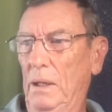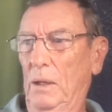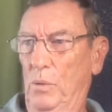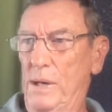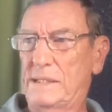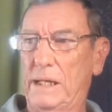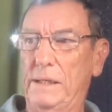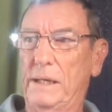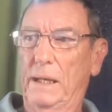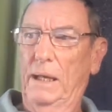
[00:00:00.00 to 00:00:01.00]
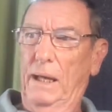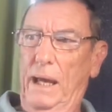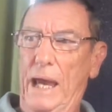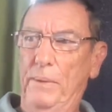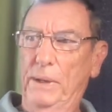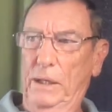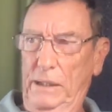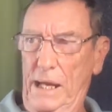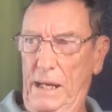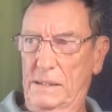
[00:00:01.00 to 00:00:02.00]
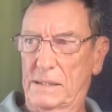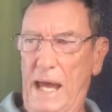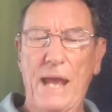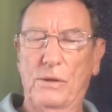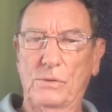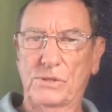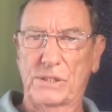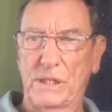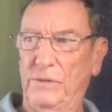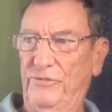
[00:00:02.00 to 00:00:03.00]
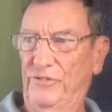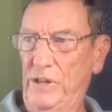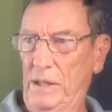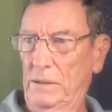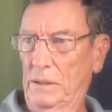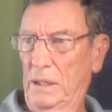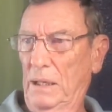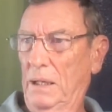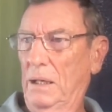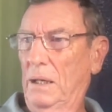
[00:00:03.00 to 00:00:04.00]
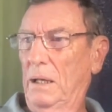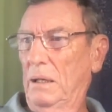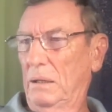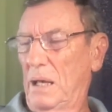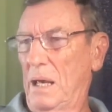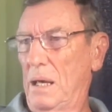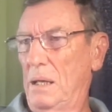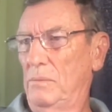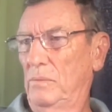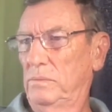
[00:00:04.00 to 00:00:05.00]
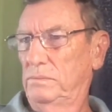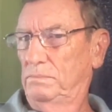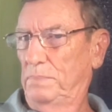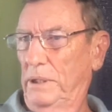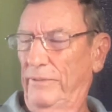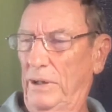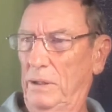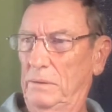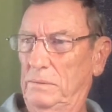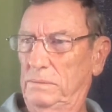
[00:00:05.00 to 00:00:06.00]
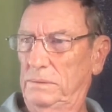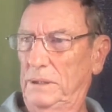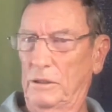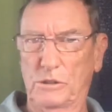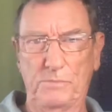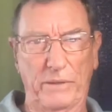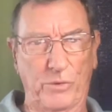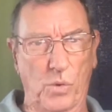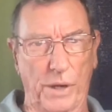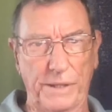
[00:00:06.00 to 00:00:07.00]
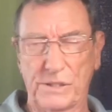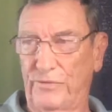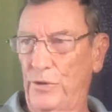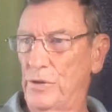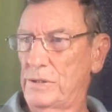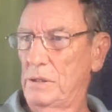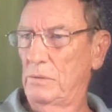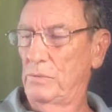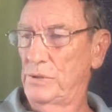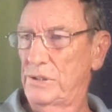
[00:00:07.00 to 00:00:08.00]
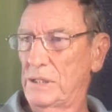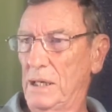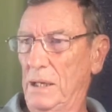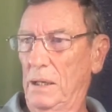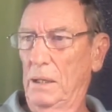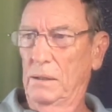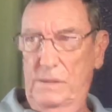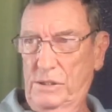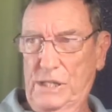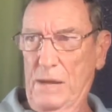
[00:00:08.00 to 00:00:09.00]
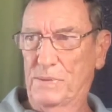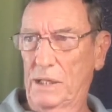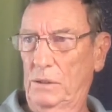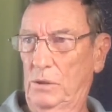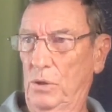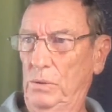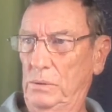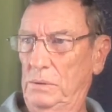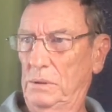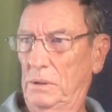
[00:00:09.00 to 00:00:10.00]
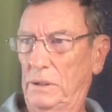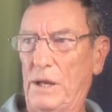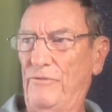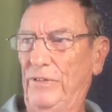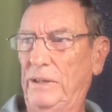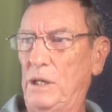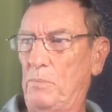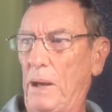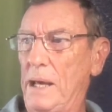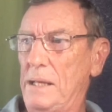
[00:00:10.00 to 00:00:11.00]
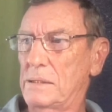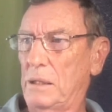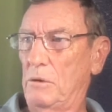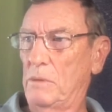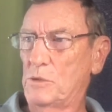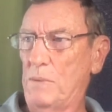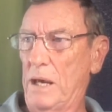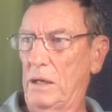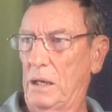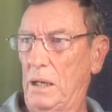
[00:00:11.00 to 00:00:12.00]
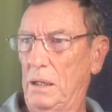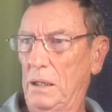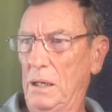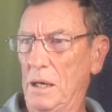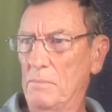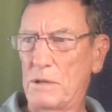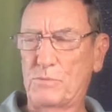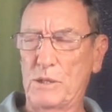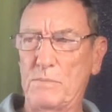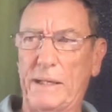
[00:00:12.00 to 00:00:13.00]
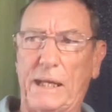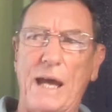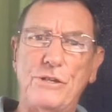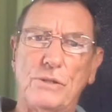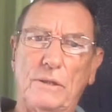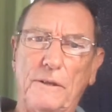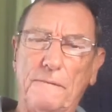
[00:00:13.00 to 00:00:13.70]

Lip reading: We said, how are your legs, ankles and feet? And there was a bit of quietness at first, then it was, Sam said, good. I don't feel any pain, so it must be okay. It must be the medication.